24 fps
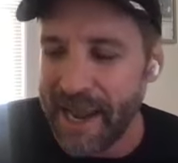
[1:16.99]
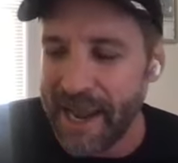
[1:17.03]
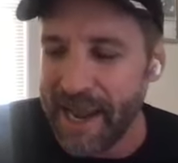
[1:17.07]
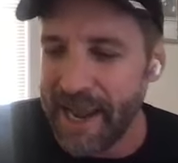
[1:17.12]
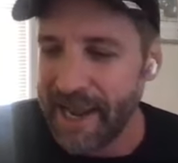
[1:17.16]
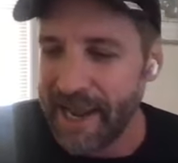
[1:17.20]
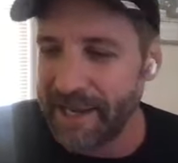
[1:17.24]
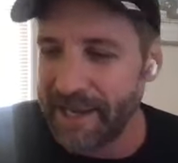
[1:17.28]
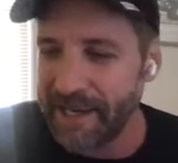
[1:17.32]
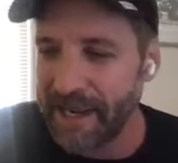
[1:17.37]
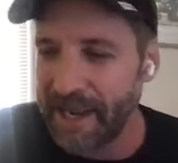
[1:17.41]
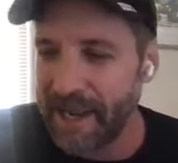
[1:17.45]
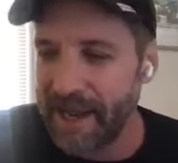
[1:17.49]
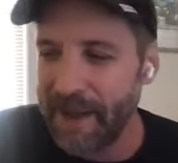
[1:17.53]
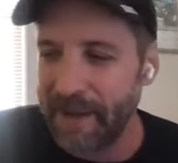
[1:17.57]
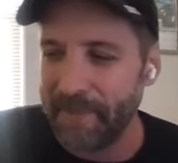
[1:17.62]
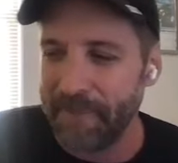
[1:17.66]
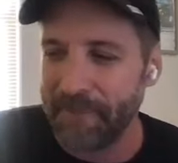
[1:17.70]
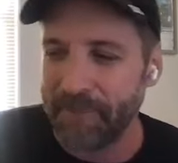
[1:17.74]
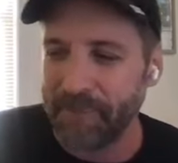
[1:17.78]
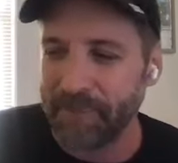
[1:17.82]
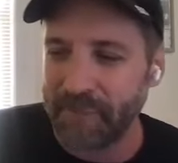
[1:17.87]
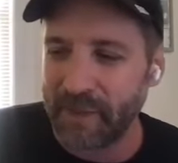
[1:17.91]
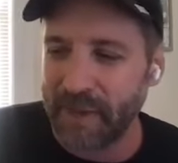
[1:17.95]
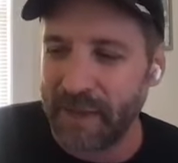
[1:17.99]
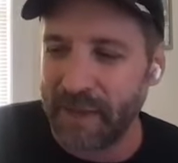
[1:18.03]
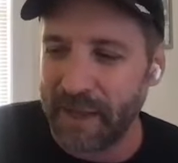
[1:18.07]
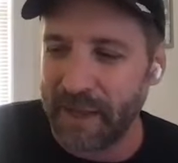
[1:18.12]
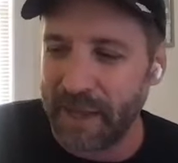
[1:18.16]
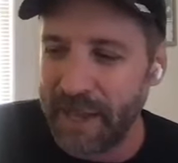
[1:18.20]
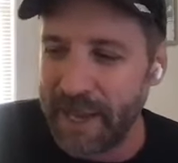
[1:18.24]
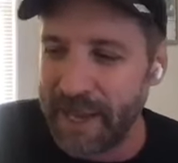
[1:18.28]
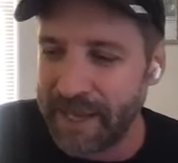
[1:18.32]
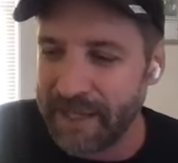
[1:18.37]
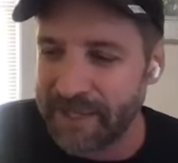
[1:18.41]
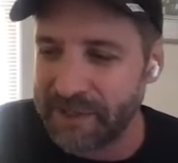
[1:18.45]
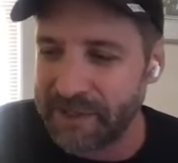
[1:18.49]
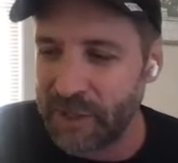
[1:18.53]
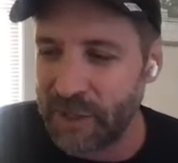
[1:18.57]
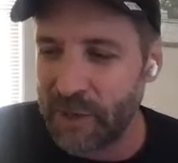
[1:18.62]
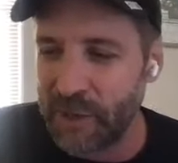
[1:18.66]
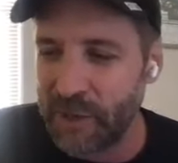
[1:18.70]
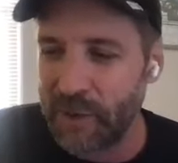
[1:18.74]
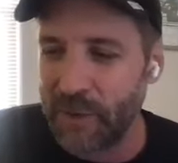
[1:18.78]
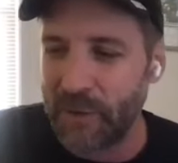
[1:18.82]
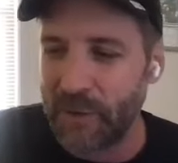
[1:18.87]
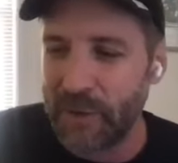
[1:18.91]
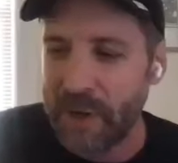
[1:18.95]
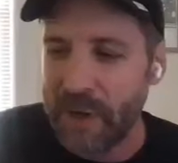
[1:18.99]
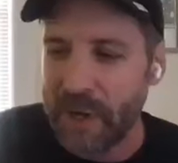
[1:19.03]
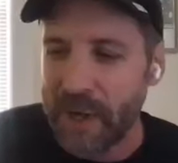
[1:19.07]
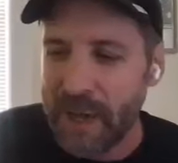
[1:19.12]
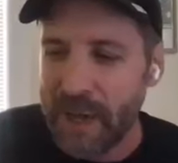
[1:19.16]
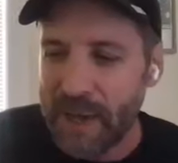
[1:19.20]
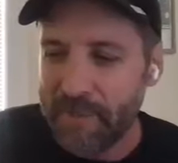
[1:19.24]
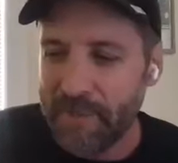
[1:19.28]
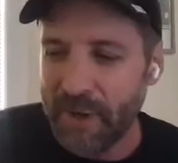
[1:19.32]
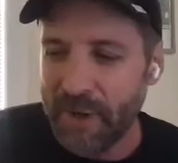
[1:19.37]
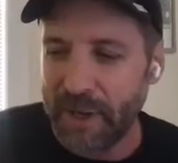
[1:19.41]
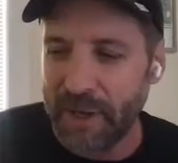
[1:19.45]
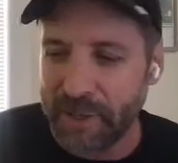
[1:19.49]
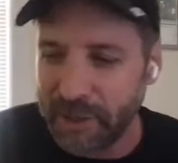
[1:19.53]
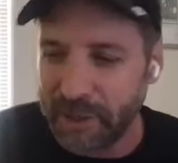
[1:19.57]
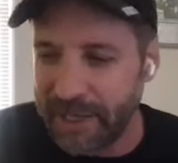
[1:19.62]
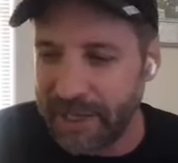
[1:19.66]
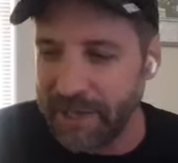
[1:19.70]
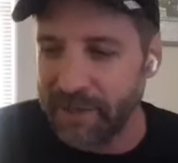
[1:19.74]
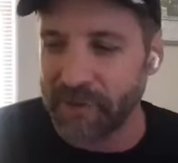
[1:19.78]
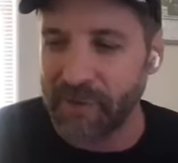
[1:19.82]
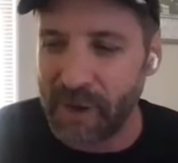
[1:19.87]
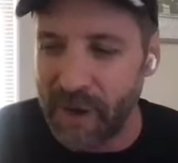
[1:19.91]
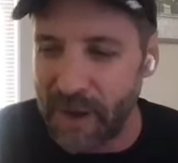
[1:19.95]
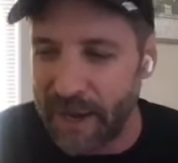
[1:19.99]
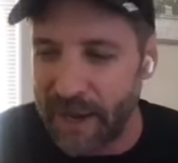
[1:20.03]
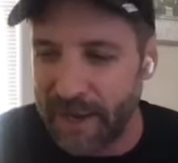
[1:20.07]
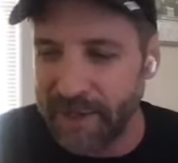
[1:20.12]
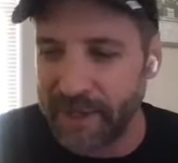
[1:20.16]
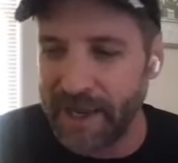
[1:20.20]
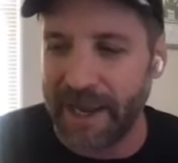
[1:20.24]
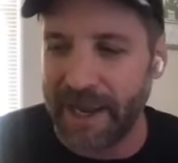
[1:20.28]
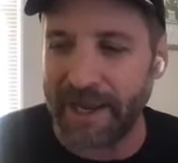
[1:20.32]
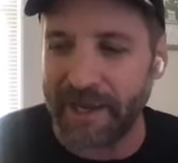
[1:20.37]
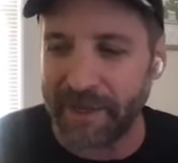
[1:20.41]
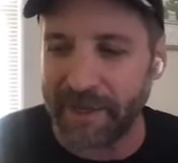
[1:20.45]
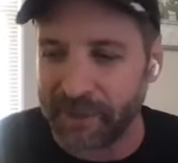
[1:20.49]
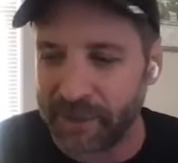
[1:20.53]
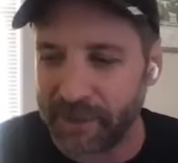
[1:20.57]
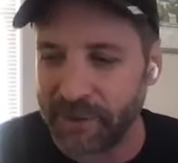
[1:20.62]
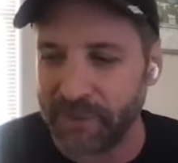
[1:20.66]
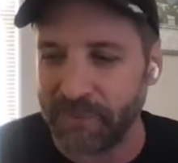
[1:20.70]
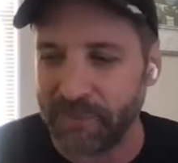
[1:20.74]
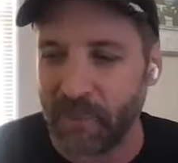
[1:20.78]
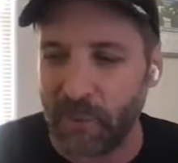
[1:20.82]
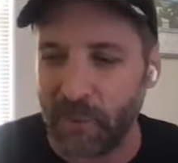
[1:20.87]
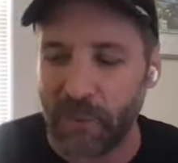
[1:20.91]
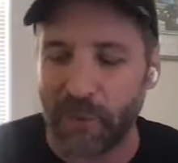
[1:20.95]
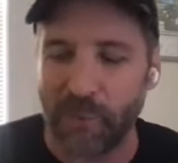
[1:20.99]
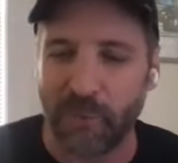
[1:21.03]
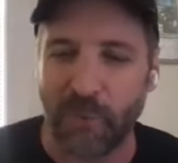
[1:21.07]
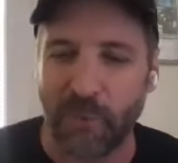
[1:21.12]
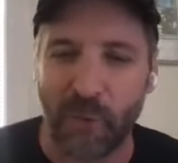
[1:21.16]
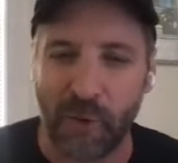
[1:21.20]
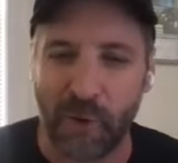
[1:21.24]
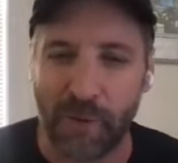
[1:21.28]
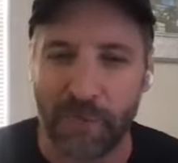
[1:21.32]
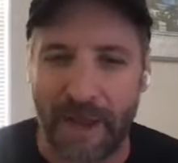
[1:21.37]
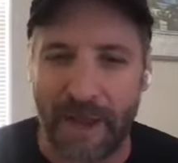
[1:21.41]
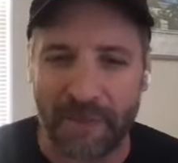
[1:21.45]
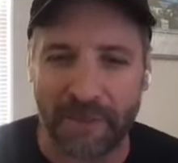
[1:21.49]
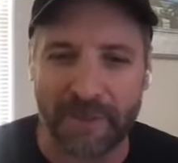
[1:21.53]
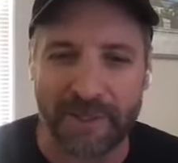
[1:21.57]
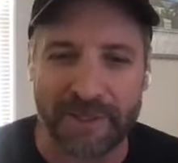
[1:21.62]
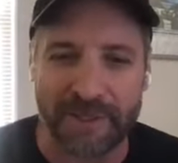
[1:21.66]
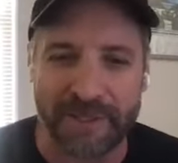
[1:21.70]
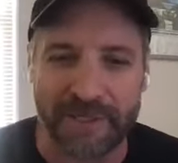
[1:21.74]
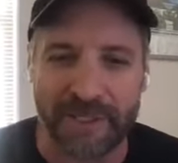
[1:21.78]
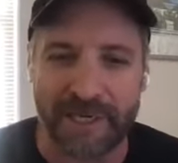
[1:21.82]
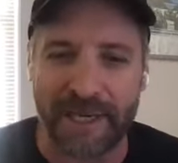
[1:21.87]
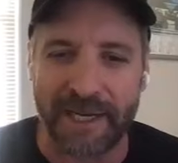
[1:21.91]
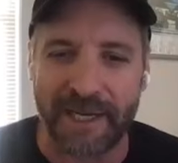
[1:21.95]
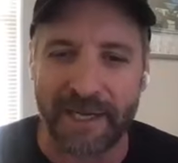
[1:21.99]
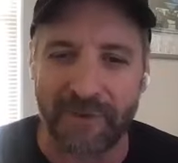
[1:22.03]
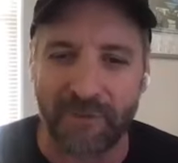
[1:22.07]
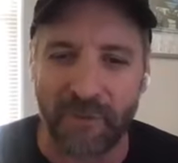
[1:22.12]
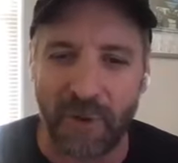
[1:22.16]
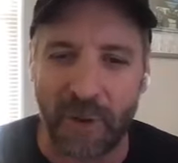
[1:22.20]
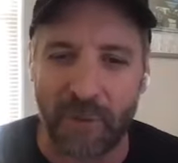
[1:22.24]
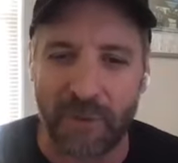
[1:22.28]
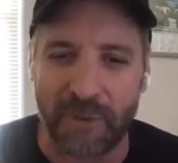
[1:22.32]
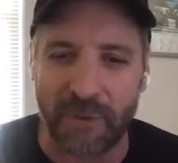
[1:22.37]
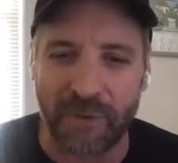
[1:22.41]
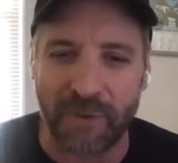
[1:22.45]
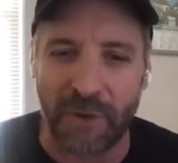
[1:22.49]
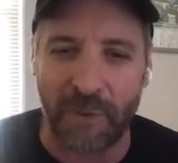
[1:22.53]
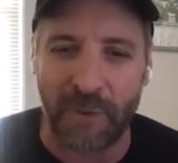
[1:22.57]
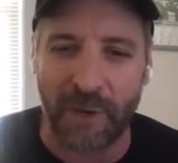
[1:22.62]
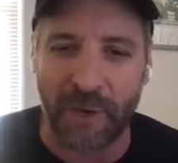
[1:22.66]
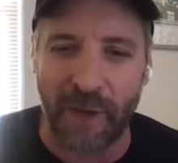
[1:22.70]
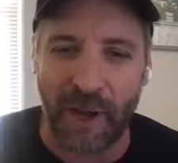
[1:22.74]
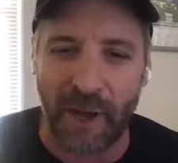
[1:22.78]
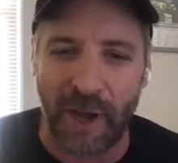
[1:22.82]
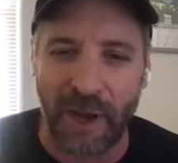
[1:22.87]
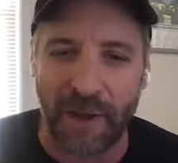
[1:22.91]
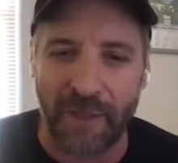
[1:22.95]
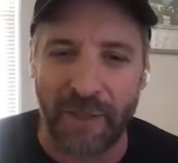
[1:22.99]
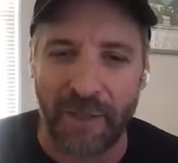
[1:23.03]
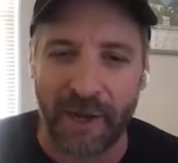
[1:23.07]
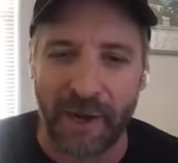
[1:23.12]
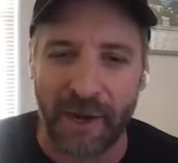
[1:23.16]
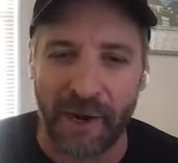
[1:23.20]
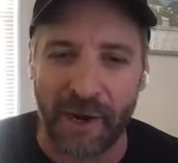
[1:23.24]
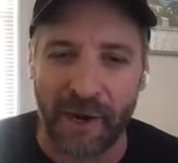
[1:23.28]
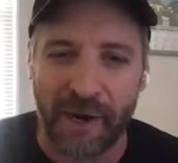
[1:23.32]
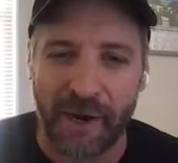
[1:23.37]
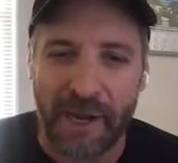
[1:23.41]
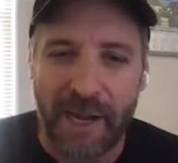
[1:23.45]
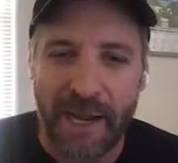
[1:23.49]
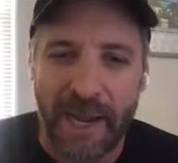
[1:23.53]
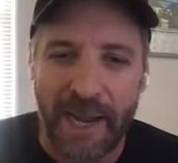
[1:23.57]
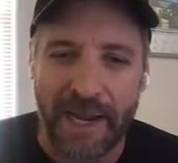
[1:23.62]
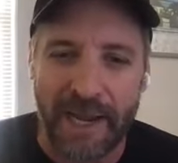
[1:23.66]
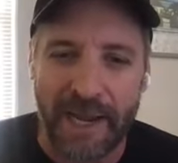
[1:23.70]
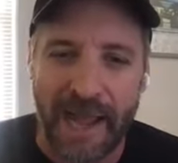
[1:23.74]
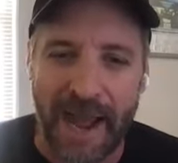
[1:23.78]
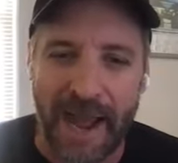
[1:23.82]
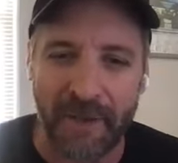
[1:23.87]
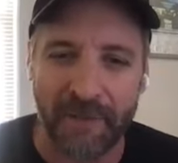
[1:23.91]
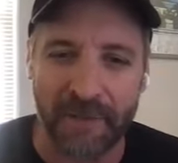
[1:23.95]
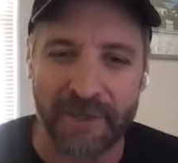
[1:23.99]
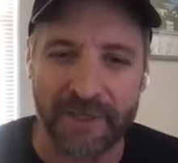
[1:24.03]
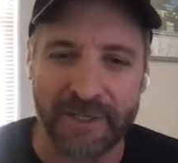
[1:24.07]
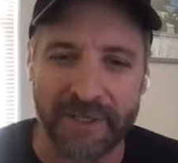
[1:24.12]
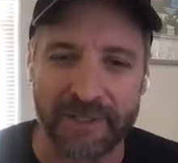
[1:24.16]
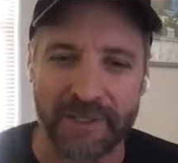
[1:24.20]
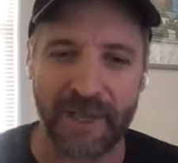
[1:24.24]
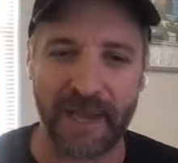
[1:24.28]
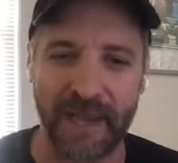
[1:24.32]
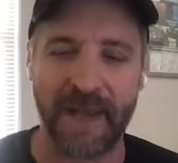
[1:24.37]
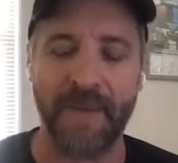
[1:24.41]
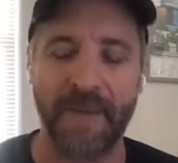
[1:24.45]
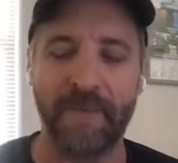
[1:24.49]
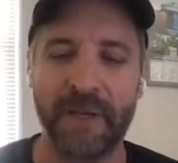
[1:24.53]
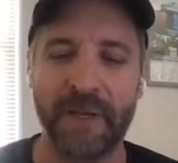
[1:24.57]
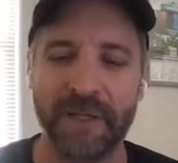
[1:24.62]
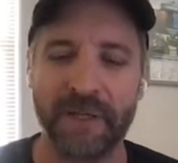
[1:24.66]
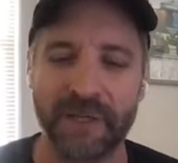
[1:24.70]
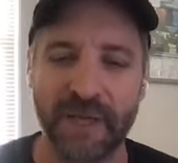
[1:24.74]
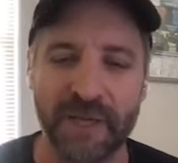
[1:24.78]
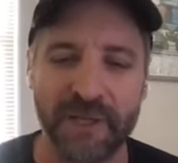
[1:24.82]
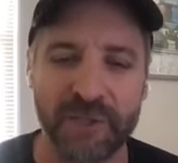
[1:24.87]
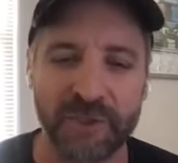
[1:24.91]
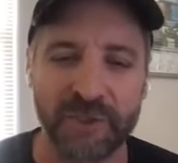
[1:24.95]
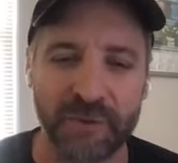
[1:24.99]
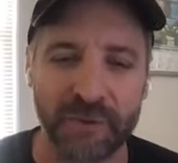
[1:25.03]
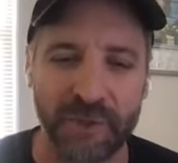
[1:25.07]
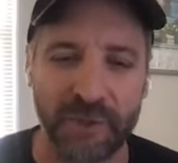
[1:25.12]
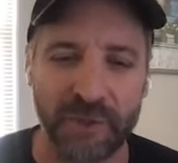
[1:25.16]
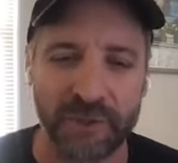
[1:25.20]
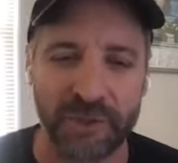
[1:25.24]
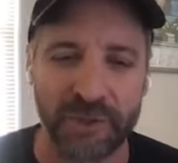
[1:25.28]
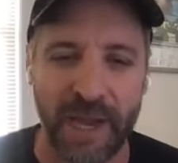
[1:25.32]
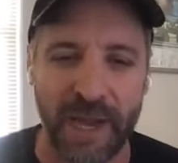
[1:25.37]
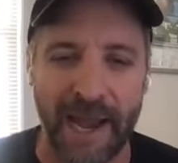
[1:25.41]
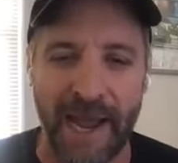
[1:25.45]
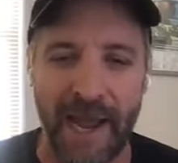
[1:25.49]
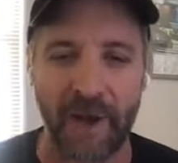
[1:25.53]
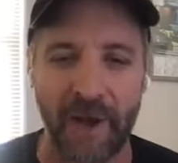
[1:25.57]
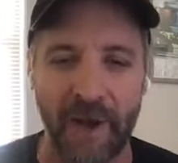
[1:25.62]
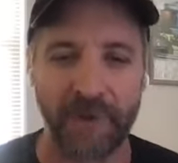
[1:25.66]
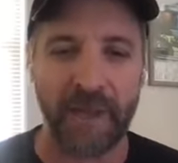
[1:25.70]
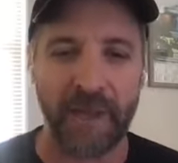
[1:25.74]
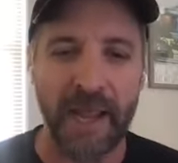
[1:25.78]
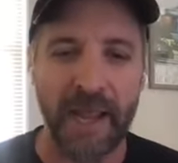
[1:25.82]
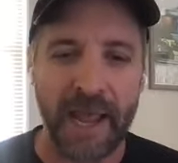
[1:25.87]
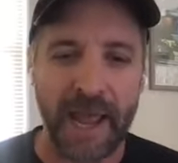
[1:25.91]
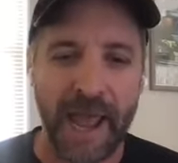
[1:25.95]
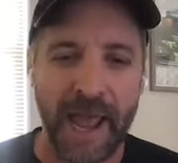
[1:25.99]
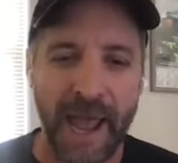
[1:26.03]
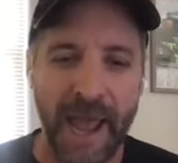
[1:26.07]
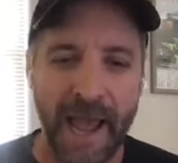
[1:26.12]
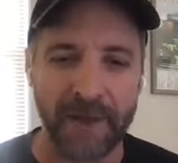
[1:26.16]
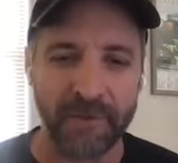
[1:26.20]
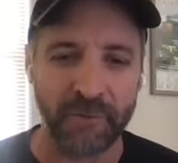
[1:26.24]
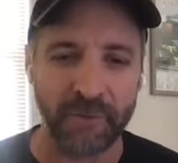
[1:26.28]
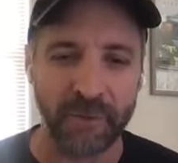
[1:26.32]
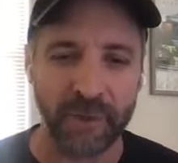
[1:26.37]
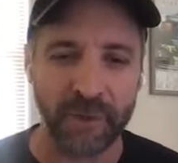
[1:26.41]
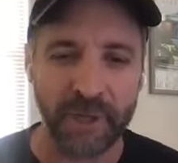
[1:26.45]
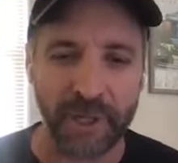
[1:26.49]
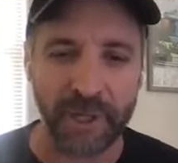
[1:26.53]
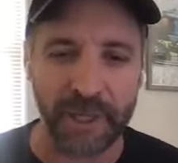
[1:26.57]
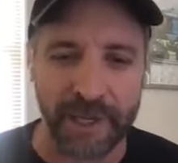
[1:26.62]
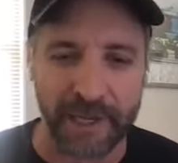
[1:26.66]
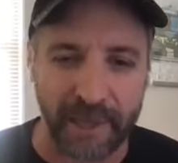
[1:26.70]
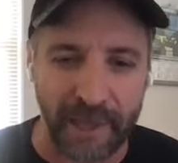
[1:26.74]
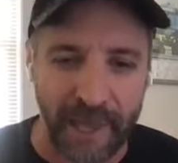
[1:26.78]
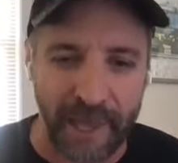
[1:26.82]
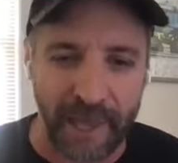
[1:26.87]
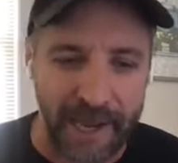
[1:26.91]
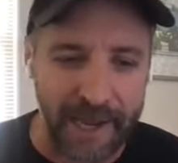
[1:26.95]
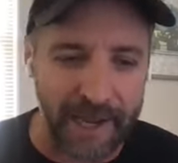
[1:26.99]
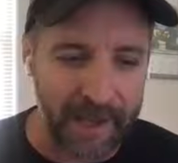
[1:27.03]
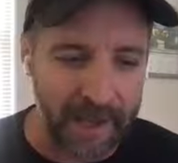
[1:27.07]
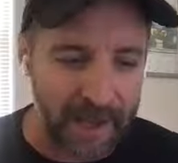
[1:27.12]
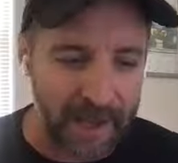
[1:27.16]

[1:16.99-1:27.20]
And so, but later on, I heard more and more about this scene of what was going on there and how this industrial town had really